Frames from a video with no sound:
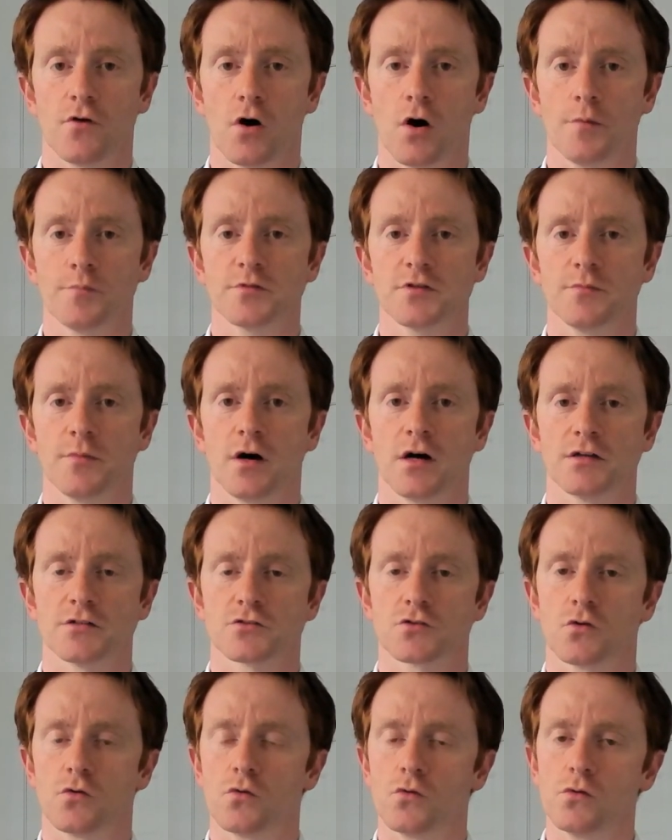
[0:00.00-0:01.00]
optimized
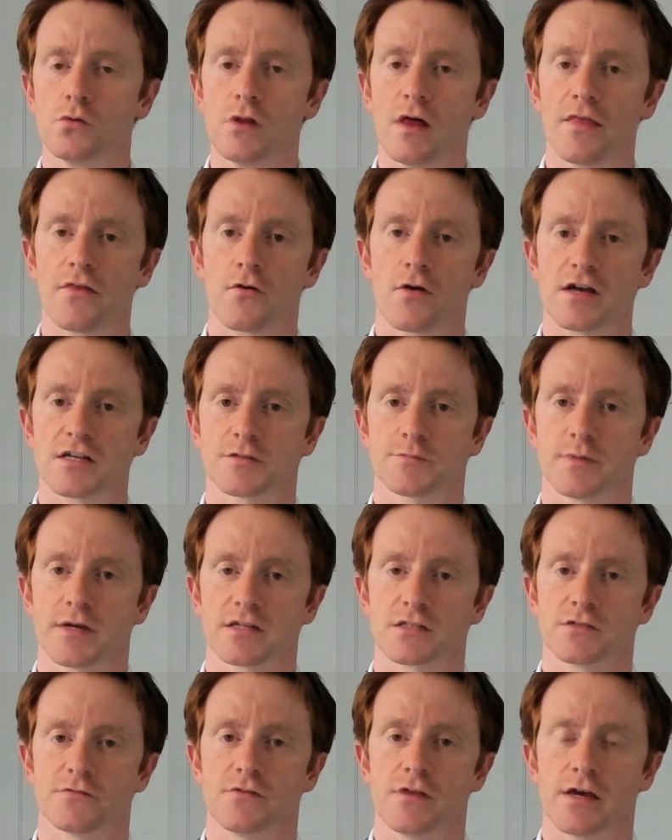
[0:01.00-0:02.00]
all other
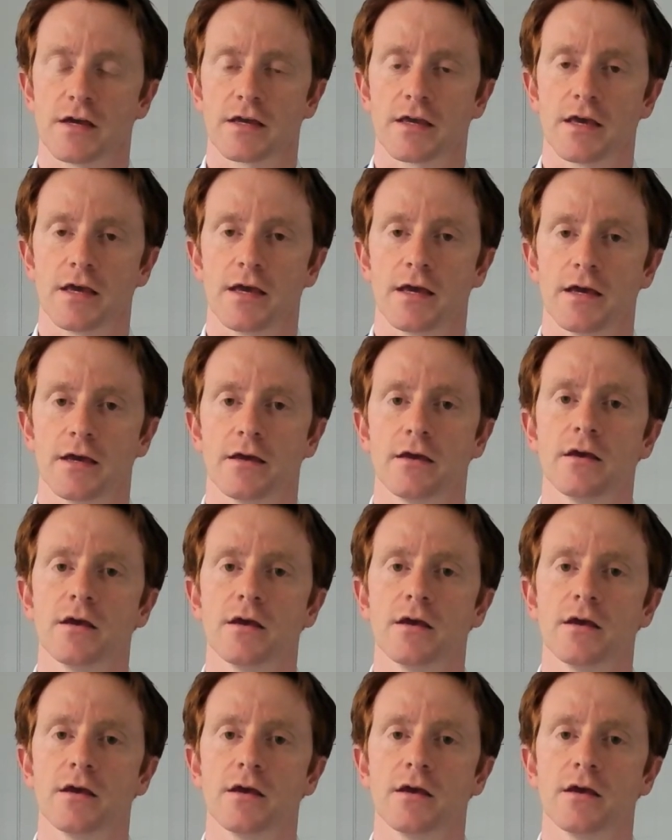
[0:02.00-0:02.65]
aspects of their care,